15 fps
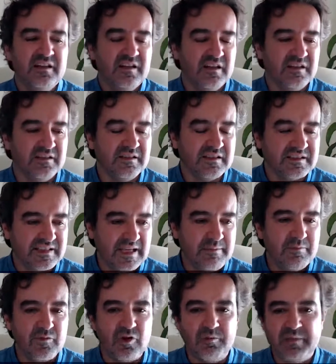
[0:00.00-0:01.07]
the
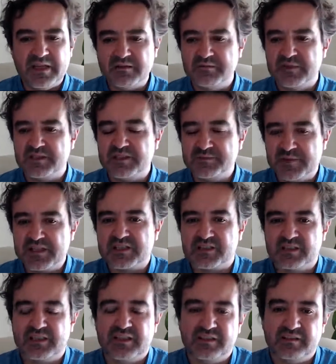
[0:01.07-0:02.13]
same commitment,
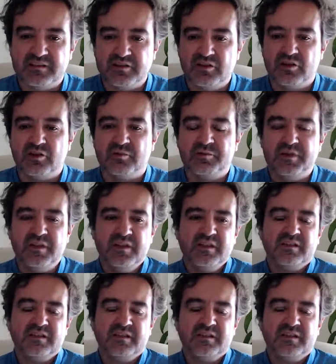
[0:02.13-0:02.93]
especially in Europe,